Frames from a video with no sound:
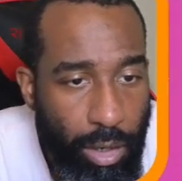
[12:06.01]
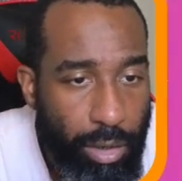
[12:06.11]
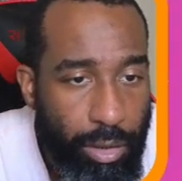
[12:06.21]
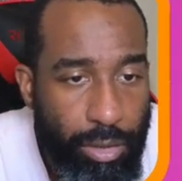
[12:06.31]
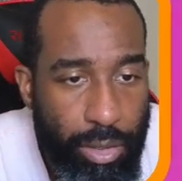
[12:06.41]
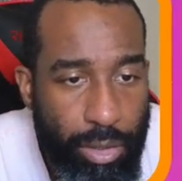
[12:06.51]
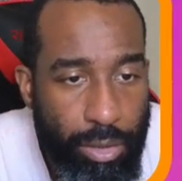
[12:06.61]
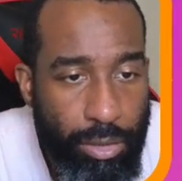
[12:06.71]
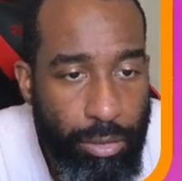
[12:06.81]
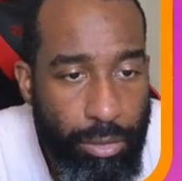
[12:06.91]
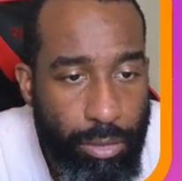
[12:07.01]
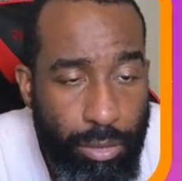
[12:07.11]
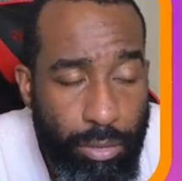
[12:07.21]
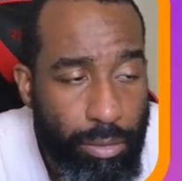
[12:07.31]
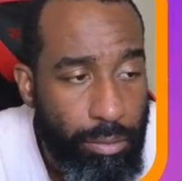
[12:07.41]
Are they looking
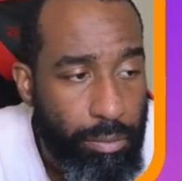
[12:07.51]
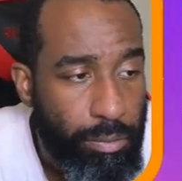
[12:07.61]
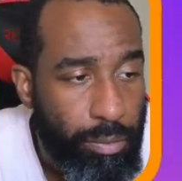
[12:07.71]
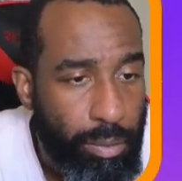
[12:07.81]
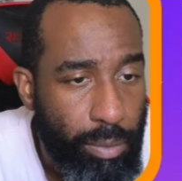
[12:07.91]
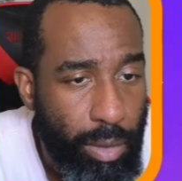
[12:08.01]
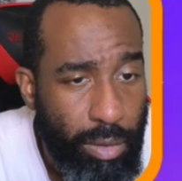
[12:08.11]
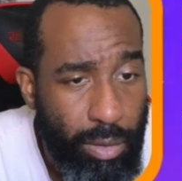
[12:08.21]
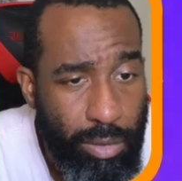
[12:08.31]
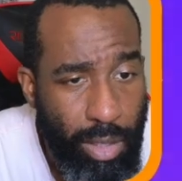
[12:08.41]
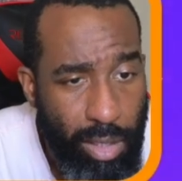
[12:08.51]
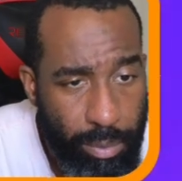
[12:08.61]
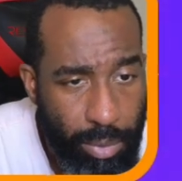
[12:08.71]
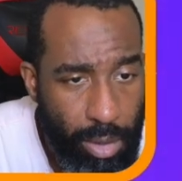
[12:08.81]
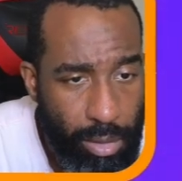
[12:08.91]
to be the design
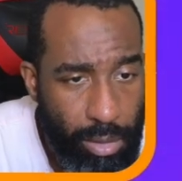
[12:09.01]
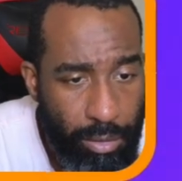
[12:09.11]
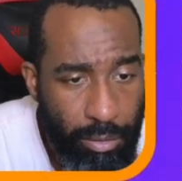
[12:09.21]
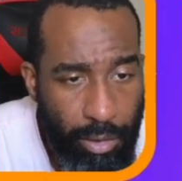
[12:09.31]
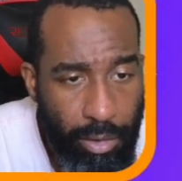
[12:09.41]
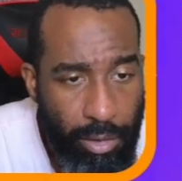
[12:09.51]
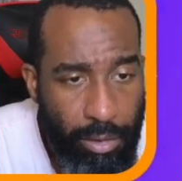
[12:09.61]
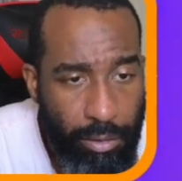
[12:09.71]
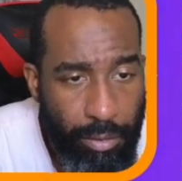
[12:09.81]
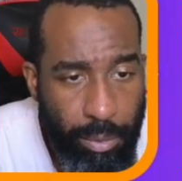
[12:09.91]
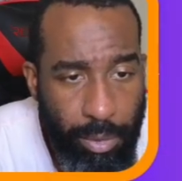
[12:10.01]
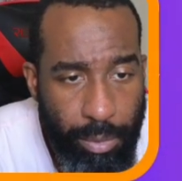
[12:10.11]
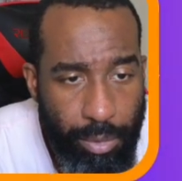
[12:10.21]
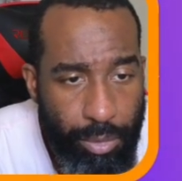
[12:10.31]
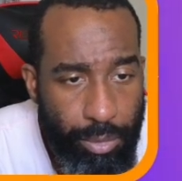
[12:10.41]
partner for
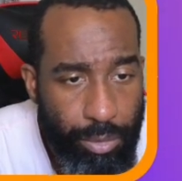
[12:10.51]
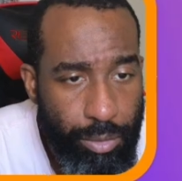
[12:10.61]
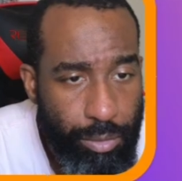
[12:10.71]
people who